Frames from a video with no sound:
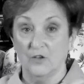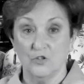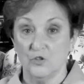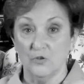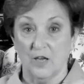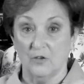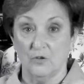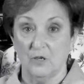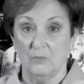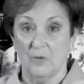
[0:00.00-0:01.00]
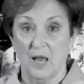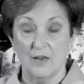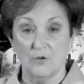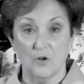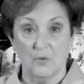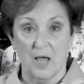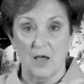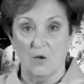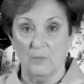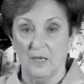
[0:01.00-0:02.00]
sure I could, but I don't know
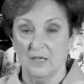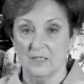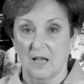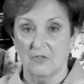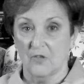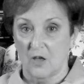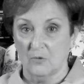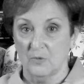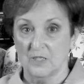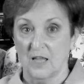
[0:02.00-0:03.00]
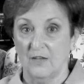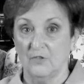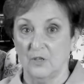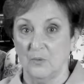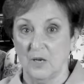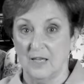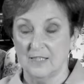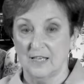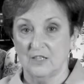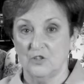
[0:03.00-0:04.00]
how, because I thought it was lively when I
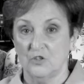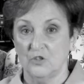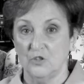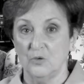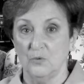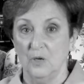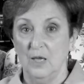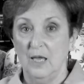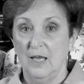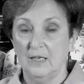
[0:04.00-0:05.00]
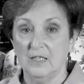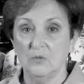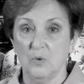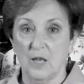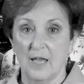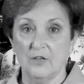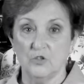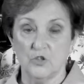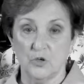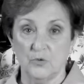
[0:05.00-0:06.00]
sent it to you. And he said, well, I could
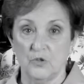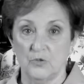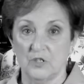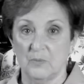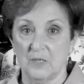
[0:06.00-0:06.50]
show you some